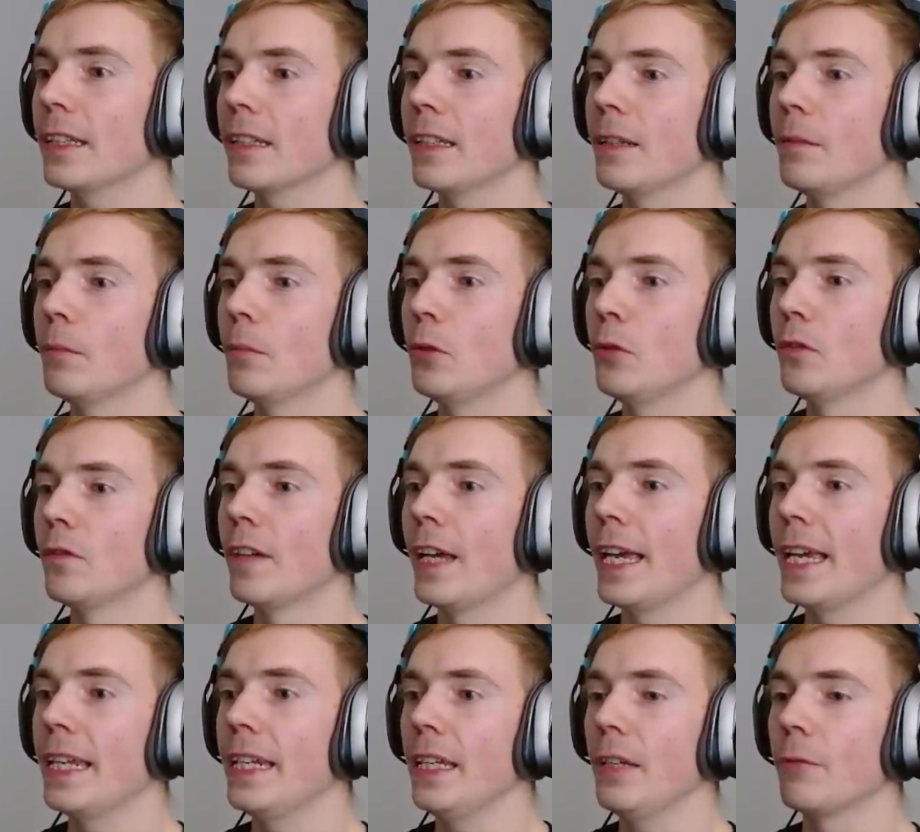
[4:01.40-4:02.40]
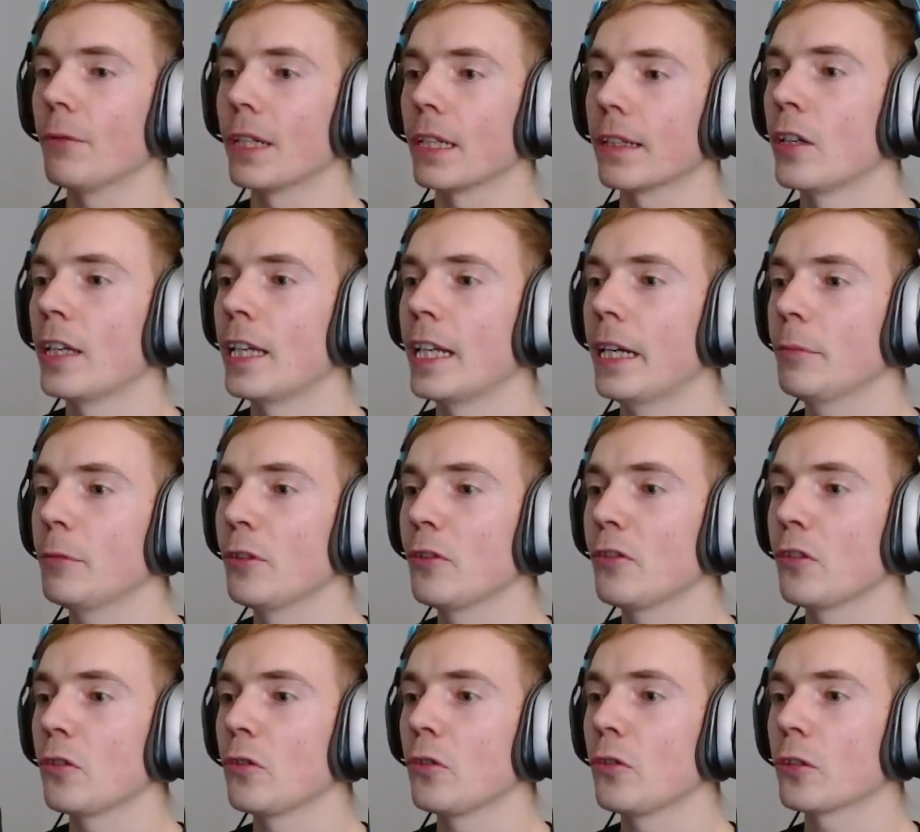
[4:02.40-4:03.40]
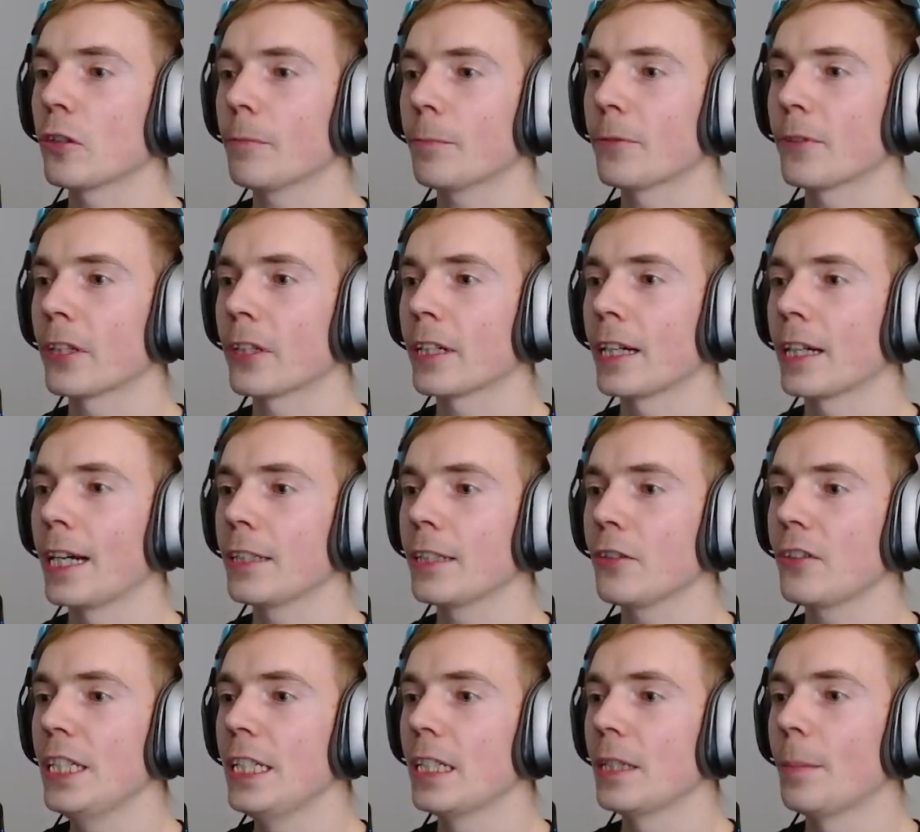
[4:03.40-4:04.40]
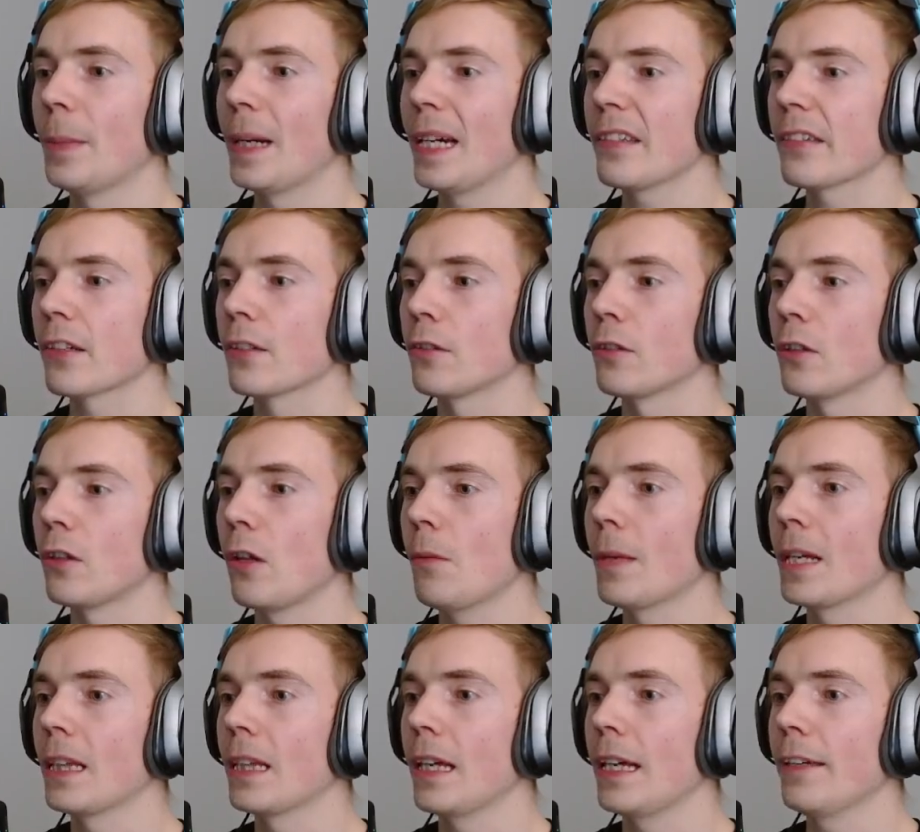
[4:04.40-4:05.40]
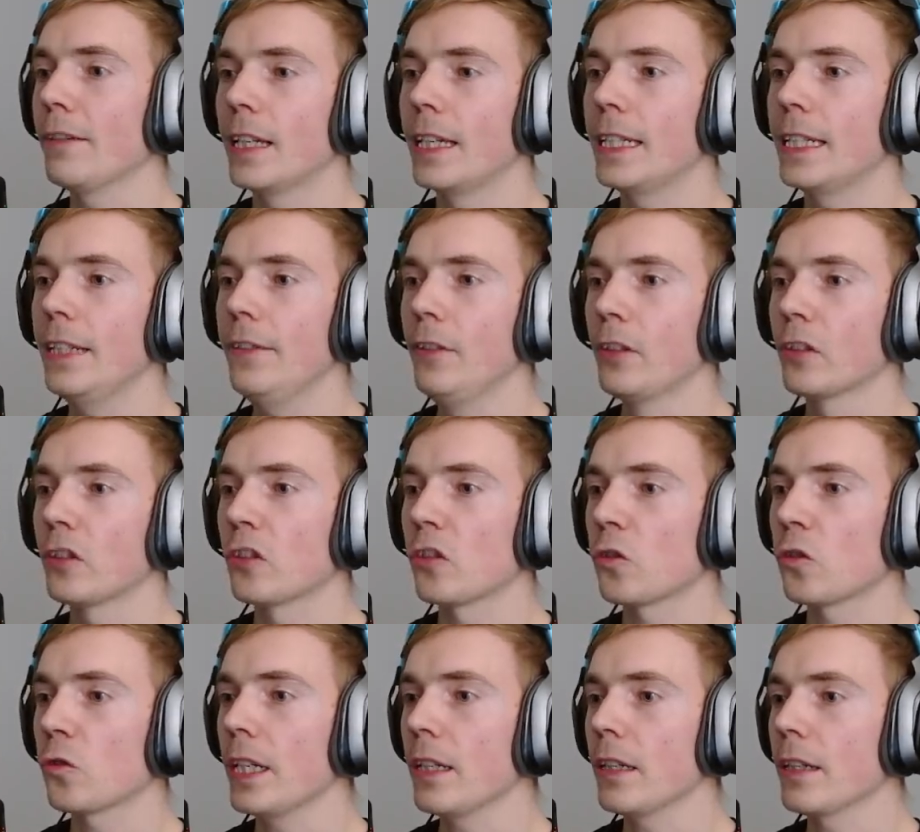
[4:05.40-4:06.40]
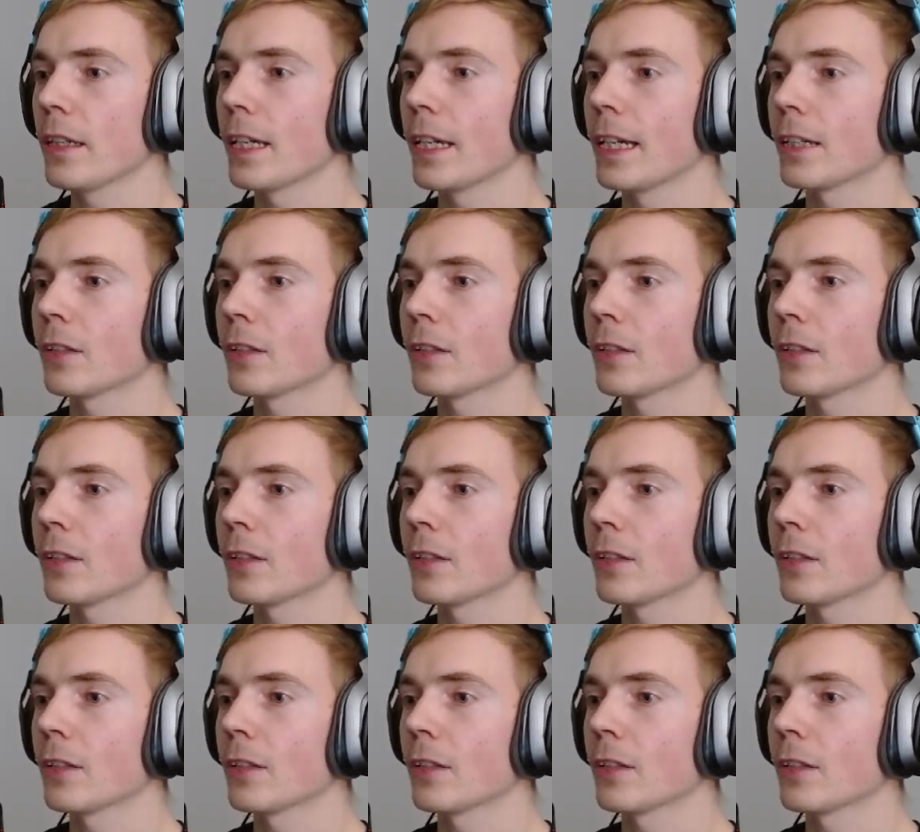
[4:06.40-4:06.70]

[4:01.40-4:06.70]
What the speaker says: and move anywhere. And I'm used to Europe, where I just needed a bicycle all my life. And even Australia, I